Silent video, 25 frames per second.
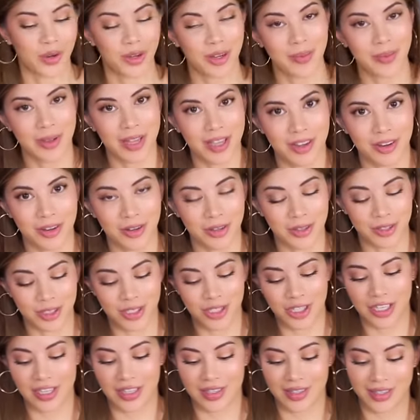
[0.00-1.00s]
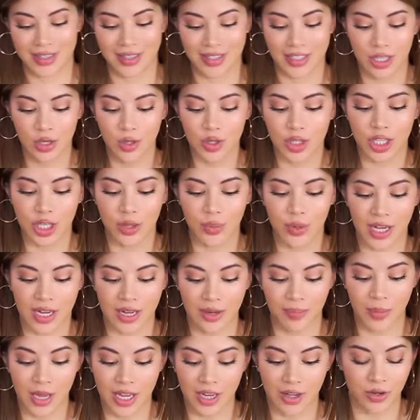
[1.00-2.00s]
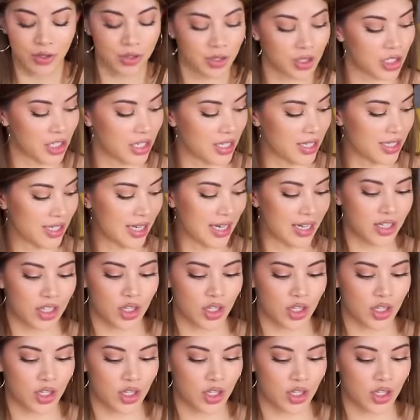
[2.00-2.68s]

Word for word: We're gonna make a grilled cheese. And usually when I make grilled cheese, I